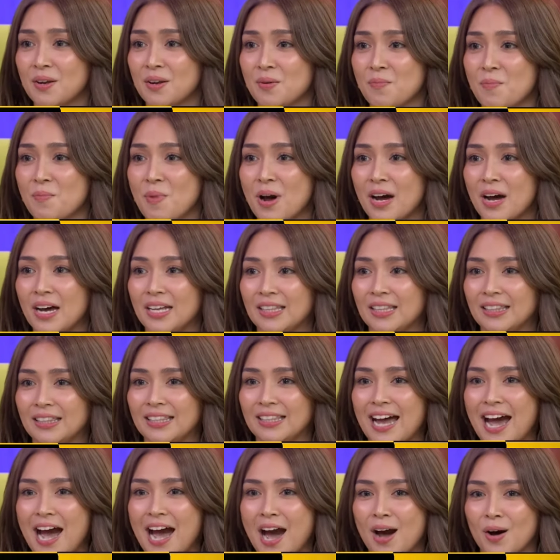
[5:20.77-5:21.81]
people here
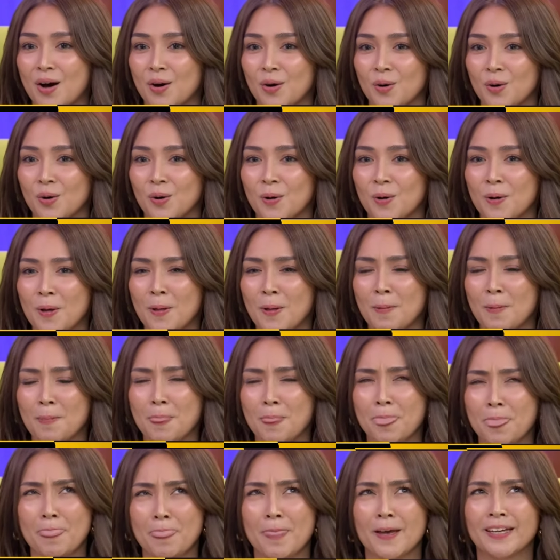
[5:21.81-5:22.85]
didn't expect na I
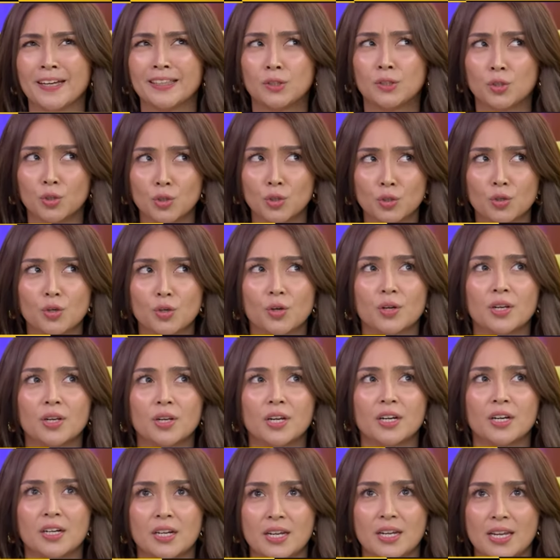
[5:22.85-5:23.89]
will handle it that
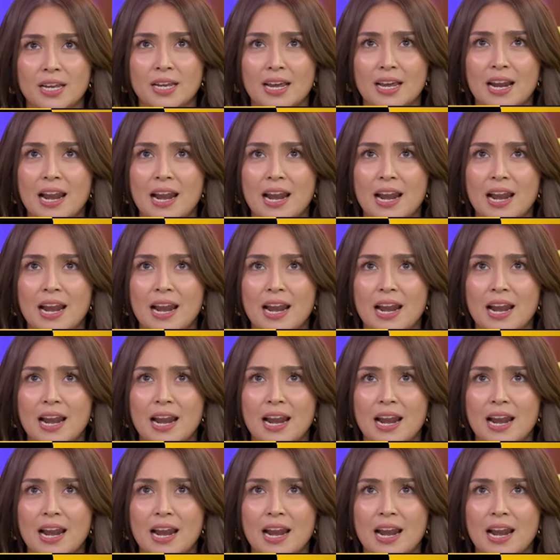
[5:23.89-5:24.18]
way. Me too.